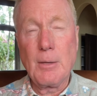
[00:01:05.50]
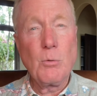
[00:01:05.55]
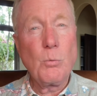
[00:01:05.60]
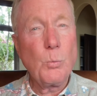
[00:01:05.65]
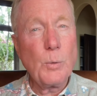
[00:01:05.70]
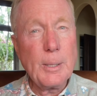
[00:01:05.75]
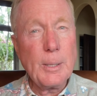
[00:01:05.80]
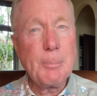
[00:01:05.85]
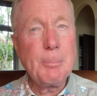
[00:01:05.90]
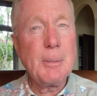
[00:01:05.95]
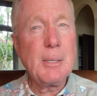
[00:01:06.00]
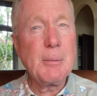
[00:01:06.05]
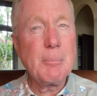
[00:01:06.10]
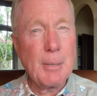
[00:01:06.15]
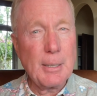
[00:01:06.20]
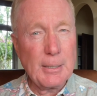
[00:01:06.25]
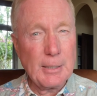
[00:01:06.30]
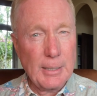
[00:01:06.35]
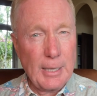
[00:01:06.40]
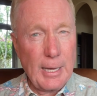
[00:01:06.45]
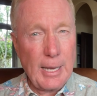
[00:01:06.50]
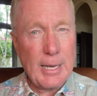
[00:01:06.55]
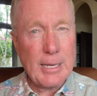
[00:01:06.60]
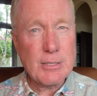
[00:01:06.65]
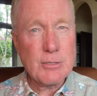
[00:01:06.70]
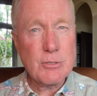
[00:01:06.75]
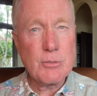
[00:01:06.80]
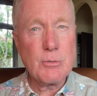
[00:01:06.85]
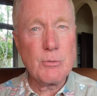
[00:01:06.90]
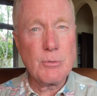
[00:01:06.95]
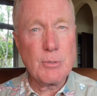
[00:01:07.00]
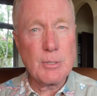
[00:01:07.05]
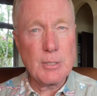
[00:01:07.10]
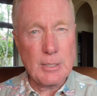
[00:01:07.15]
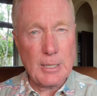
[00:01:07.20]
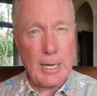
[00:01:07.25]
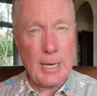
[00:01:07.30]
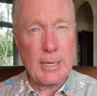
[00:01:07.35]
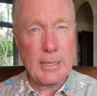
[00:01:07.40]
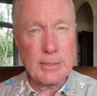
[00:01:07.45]
Weeping may last through the
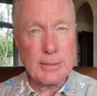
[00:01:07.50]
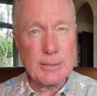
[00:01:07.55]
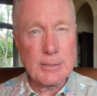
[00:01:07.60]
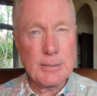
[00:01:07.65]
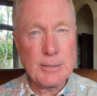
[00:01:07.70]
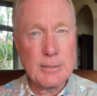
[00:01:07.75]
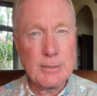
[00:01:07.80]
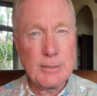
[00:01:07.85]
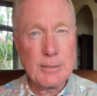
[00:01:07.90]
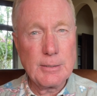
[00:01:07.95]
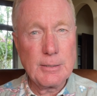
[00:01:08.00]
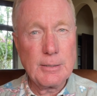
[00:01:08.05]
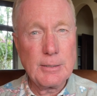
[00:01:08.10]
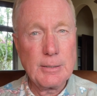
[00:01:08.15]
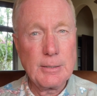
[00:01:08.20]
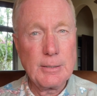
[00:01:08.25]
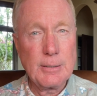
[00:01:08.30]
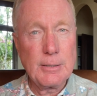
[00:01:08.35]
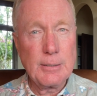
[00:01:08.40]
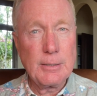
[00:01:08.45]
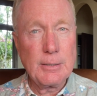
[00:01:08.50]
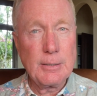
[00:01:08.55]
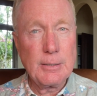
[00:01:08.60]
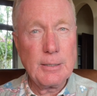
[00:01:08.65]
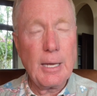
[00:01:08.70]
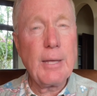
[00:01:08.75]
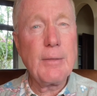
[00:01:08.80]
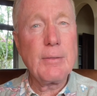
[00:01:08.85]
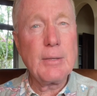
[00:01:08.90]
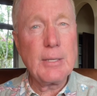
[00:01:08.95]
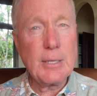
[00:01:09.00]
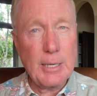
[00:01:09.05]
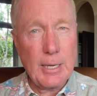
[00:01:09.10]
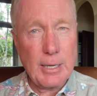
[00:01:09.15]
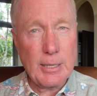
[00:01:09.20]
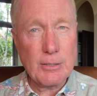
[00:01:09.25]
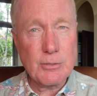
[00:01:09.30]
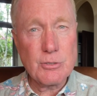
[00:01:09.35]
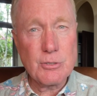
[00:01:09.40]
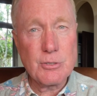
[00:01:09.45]
night. And the
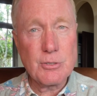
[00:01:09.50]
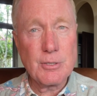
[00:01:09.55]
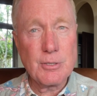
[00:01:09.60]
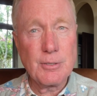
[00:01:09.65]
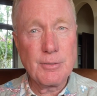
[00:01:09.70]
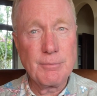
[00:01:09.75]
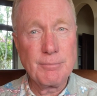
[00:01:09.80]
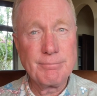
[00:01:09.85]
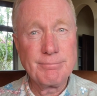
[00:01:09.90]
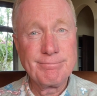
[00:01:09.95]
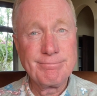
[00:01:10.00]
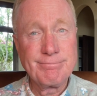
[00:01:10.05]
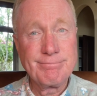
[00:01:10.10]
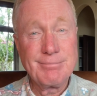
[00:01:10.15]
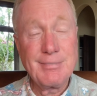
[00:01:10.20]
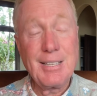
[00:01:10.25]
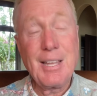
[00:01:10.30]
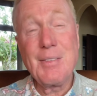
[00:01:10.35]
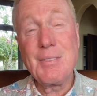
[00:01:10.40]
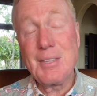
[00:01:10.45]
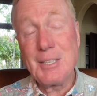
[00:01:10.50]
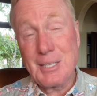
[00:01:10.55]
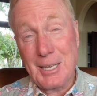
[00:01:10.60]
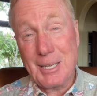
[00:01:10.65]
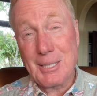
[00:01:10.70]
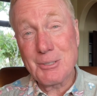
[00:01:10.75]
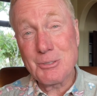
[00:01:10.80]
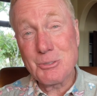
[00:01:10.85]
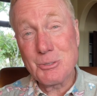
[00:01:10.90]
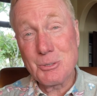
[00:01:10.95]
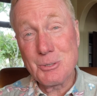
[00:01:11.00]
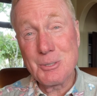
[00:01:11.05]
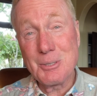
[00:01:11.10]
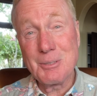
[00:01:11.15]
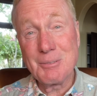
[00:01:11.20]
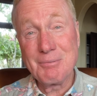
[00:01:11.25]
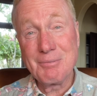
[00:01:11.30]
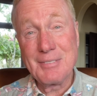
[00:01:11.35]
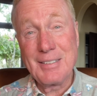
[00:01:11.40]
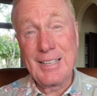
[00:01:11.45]
next. And the next.
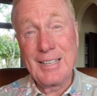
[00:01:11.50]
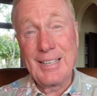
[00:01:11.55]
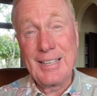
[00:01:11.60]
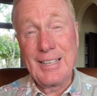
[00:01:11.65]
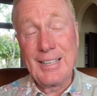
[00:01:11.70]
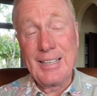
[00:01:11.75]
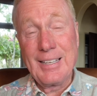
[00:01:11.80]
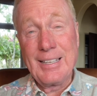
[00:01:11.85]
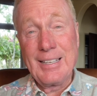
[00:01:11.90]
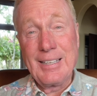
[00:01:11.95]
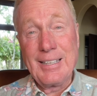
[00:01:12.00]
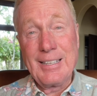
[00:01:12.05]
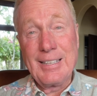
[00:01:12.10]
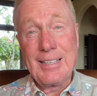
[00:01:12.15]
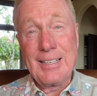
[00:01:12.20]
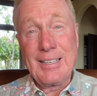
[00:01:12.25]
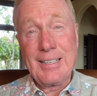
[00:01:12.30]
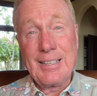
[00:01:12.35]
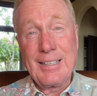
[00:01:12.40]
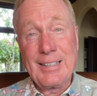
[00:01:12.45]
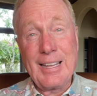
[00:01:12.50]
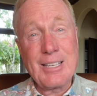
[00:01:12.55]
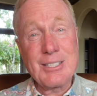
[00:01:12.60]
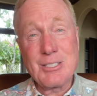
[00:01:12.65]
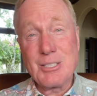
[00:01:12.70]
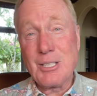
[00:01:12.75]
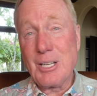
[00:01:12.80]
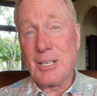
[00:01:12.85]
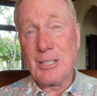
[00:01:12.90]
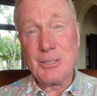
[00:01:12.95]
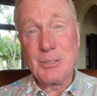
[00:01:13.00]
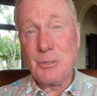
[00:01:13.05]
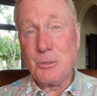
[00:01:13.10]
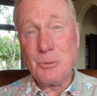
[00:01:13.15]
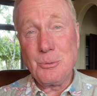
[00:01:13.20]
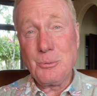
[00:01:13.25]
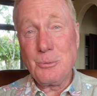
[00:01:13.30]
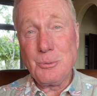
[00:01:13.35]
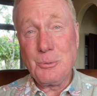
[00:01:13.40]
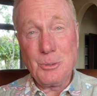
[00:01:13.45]
That's not
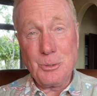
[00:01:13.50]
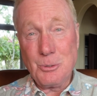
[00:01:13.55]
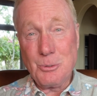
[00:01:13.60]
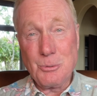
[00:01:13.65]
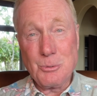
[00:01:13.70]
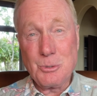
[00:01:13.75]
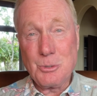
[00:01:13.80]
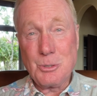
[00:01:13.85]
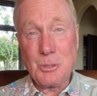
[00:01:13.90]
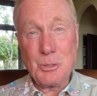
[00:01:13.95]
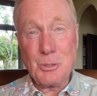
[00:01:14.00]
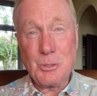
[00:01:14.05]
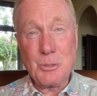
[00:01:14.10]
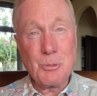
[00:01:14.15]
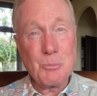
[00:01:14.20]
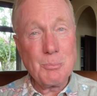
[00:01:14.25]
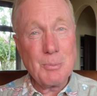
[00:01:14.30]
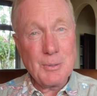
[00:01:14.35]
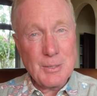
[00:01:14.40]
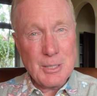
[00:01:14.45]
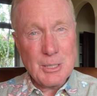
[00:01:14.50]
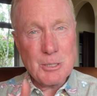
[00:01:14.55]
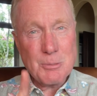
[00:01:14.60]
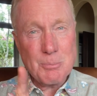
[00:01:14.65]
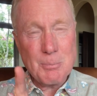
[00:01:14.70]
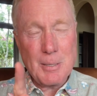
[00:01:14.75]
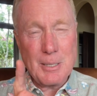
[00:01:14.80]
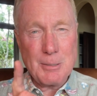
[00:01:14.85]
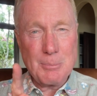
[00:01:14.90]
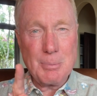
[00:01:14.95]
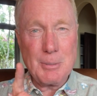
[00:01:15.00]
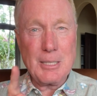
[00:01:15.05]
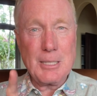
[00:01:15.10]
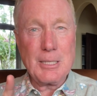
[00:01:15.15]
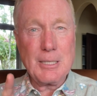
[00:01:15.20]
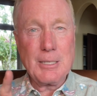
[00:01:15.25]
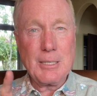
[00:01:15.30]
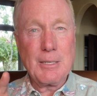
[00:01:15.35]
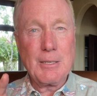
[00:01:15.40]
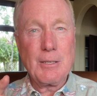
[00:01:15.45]
new news to you, but this may
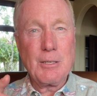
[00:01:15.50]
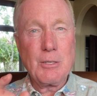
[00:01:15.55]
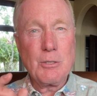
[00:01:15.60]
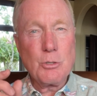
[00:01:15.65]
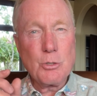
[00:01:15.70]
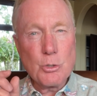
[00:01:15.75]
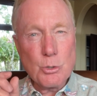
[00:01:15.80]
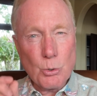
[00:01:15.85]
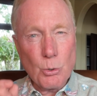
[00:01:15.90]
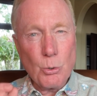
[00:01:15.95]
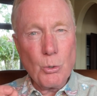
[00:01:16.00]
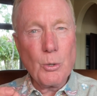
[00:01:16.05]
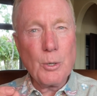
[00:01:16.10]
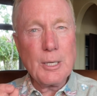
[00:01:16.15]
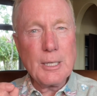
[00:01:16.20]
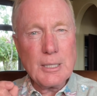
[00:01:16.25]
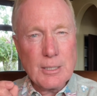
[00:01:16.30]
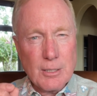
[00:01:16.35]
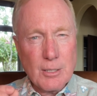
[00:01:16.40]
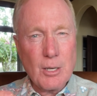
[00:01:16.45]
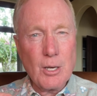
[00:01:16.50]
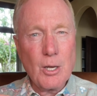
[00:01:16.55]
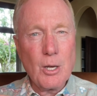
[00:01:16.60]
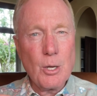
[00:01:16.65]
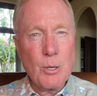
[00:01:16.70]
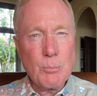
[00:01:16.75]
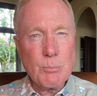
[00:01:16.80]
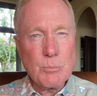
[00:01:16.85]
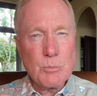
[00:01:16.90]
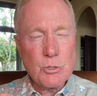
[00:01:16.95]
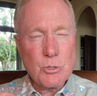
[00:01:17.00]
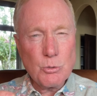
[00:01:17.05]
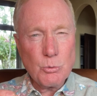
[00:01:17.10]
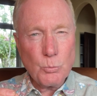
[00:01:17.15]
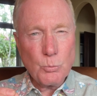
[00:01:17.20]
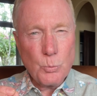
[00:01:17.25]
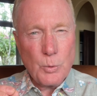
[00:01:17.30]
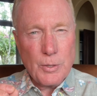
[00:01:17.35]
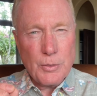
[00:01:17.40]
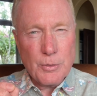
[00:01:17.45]
be. Joy comes
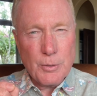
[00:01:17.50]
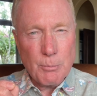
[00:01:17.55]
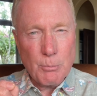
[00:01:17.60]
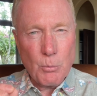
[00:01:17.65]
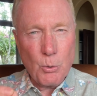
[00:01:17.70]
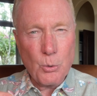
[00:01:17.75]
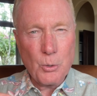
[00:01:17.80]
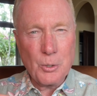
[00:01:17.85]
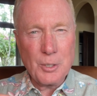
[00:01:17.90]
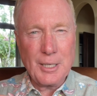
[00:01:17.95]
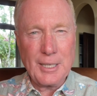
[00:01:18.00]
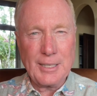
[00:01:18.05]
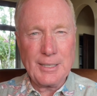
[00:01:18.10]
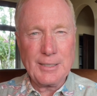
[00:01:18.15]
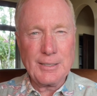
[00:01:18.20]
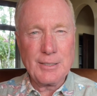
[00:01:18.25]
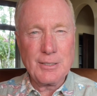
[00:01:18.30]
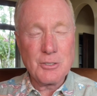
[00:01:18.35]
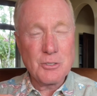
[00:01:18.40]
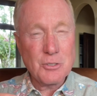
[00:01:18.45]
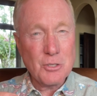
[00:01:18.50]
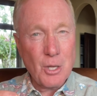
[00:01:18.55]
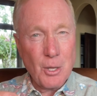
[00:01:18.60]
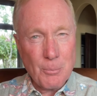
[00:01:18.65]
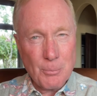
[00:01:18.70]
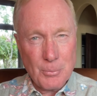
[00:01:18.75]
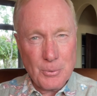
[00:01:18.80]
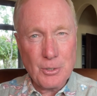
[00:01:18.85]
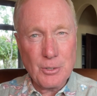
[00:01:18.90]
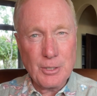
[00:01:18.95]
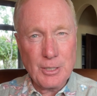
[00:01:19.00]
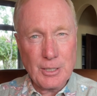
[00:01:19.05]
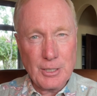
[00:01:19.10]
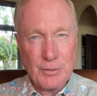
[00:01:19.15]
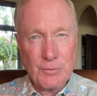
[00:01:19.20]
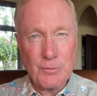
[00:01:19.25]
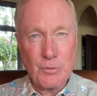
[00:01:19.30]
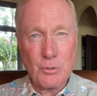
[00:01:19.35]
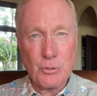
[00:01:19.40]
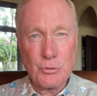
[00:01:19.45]
with the morning. Psalm 30
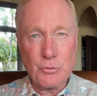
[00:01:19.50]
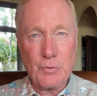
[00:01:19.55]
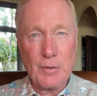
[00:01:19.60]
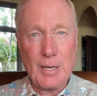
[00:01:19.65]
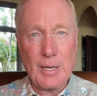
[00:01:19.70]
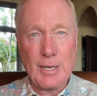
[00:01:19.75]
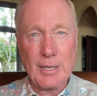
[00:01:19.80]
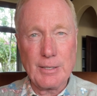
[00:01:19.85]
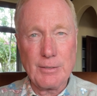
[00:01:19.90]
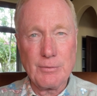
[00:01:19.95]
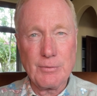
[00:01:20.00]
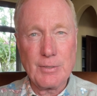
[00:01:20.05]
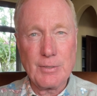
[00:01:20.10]
and verse 5.